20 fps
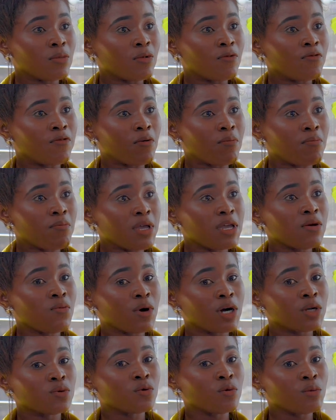For me,
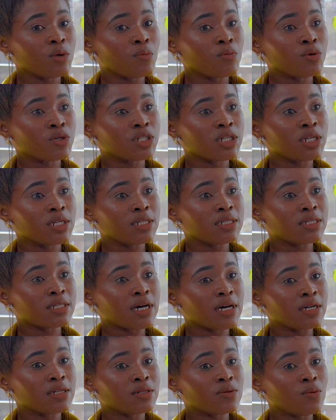what will be important is
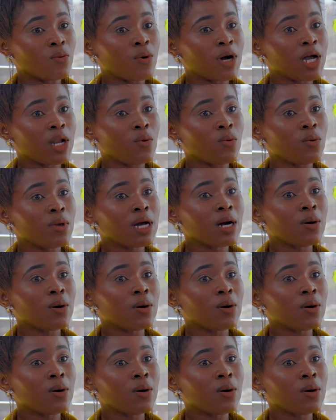that while we